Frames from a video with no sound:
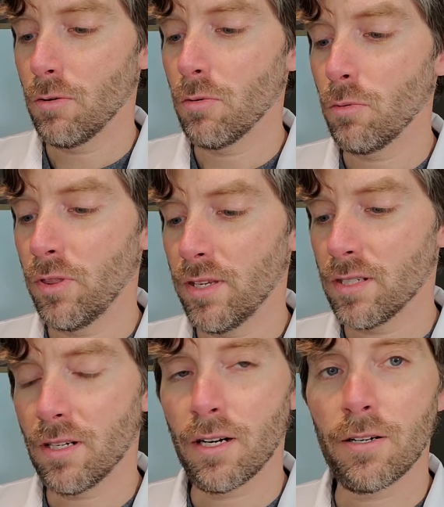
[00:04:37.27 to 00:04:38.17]
with this
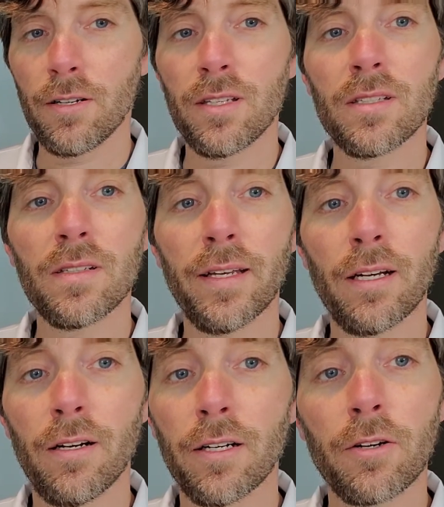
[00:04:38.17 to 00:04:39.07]
tartar, this is like
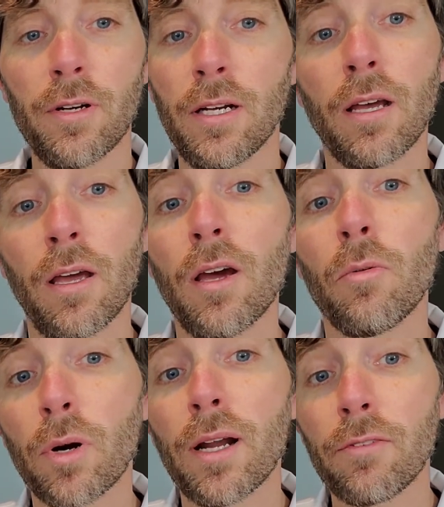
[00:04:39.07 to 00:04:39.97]
concrete.
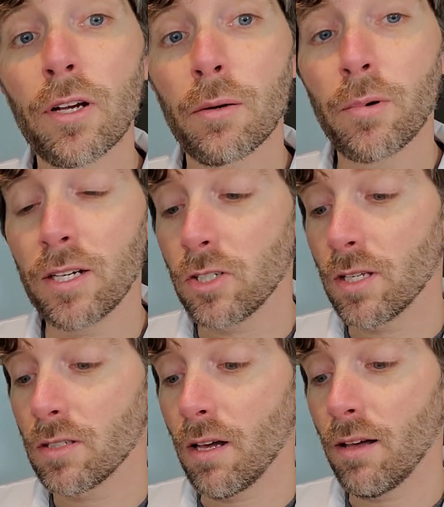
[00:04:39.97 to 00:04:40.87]
We're never going to brush
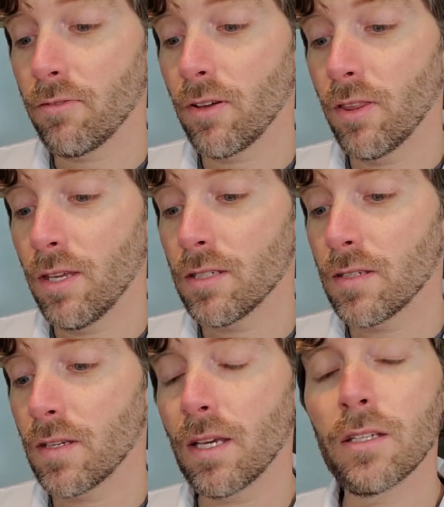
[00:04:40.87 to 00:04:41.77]
this off. This
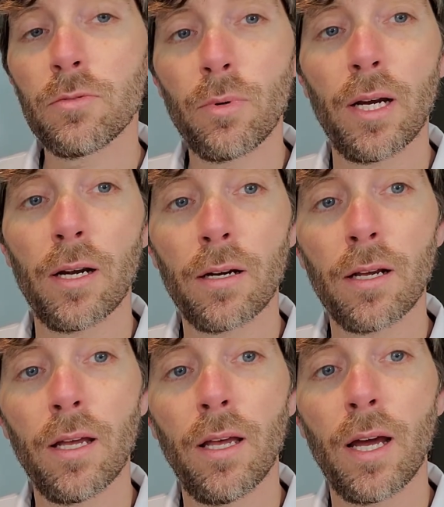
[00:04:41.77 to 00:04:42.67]
is where
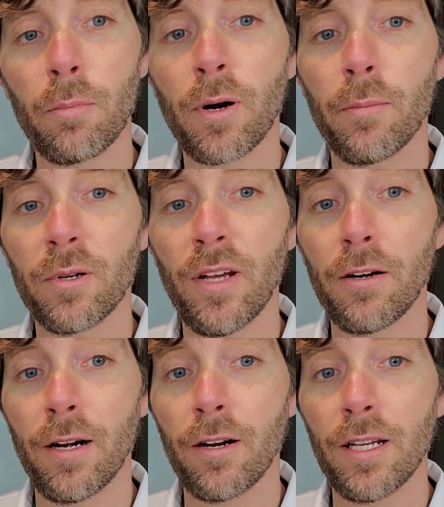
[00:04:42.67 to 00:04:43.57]
a proper
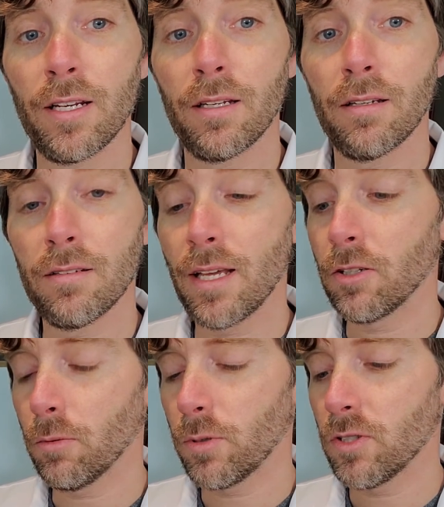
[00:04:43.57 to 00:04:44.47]
veterinary
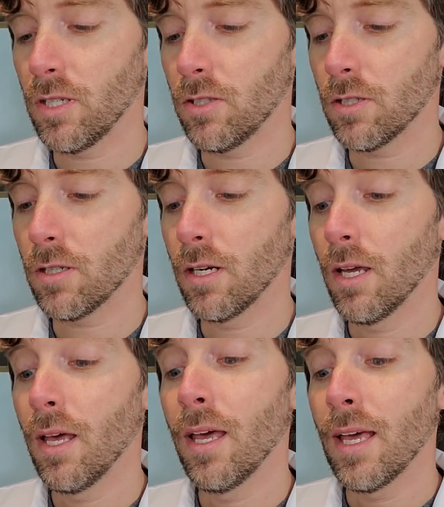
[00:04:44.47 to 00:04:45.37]
dental procedure
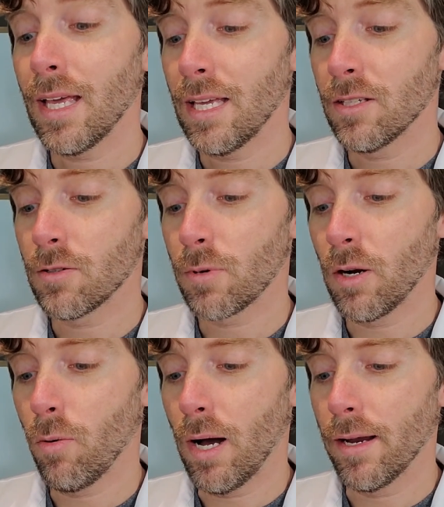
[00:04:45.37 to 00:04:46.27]
is
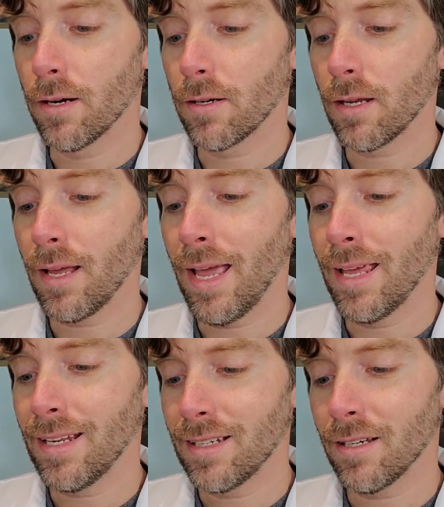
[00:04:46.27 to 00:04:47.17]
required, and
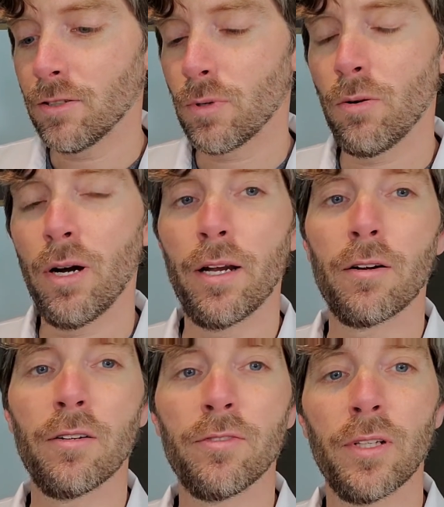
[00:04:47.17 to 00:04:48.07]
it does require
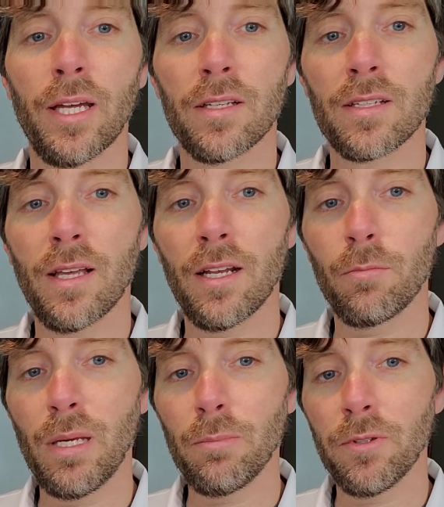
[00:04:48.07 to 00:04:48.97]
a full anesthetic.
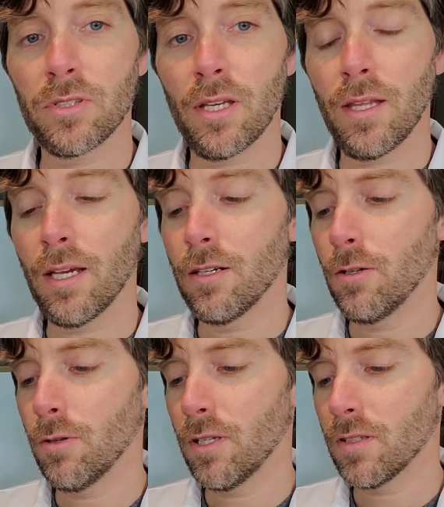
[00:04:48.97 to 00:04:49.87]
People who say they can
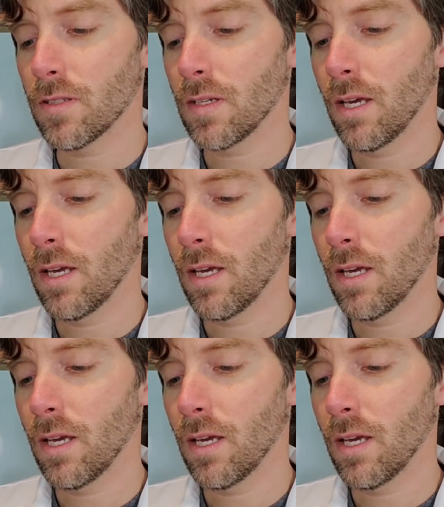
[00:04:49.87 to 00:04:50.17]
do this